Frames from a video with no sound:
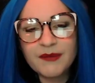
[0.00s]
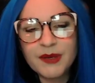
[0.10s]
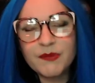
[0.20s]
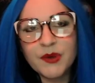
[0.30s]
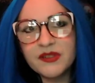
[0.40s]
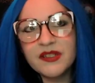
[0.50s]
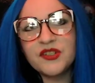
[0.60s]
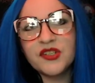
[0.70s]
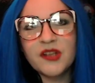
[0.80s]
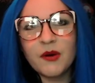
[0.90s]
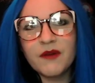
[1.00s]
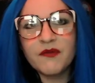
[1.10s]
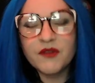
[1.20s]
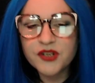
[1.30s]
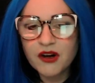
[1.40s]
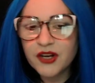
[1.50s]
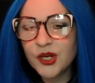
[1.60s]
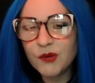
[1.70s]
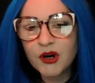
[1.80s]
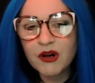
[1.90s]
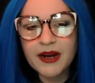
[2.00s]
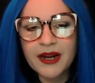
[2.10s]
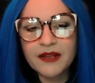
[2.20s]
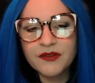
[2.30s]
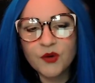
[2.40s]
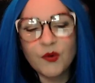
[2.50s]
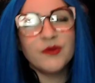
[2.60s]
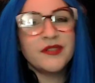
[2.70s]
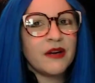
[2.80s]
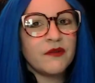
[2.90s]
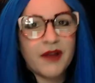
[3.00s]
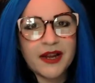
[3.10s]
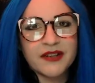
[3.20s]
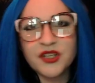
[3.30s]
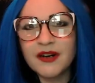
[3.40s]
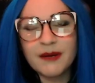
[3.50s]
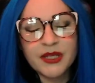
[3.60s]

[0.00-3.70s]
I mean, mostly just going for dark humor and the gross out factor.